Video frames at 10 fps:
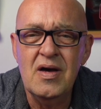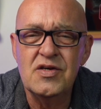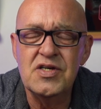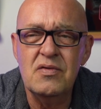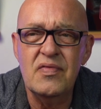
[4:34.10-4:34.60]

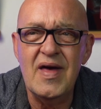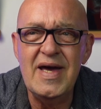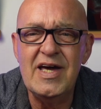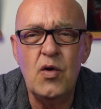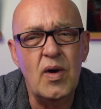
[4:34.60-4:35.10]
So
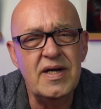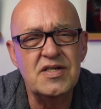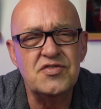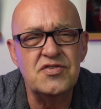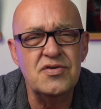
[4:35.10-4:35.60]
that
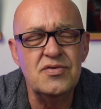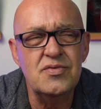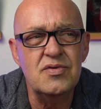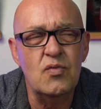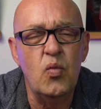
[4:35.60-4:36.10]
equates
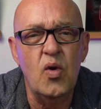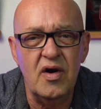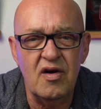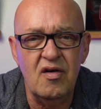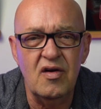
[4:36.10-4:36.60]
to 1
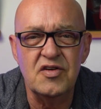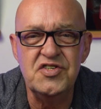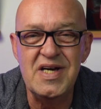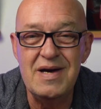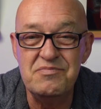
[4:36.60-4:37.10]
o'clock
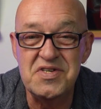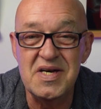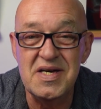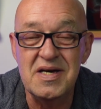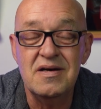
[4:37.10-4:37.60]

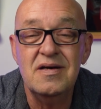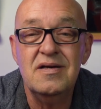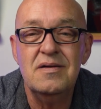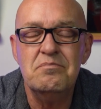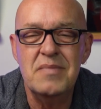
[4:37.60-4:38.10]
GMT
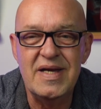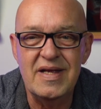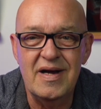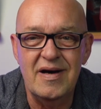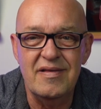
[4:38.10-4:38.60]
May
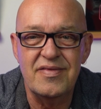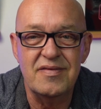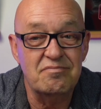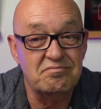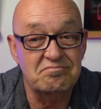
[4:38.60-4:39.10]
the 9th.